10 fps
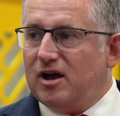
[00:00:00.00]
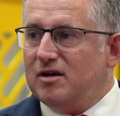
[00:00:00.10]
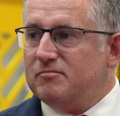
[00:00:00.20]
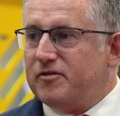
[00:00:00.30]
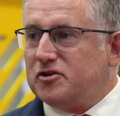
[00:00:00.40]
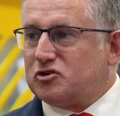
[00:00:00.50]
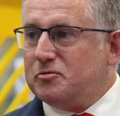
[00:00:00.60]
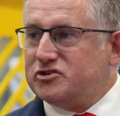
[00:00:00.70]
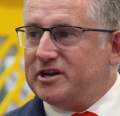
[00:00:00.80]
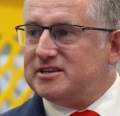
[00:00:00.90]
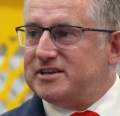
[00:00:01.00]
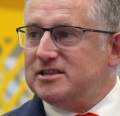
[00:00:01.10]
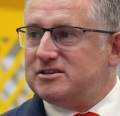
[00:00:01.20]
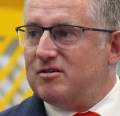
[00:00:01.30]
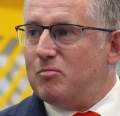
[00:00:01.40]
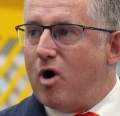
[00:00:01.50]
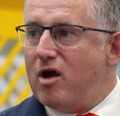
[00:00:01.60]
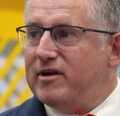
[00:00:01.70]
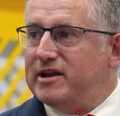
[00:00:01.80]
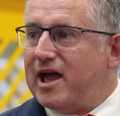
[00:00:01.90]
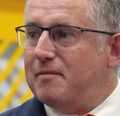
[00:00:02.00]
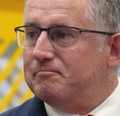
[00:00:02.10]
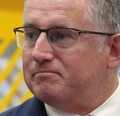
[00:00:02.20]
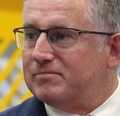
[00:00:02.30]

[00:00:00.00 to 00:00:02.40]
um, Vertical Machining Center, and Wire EDM.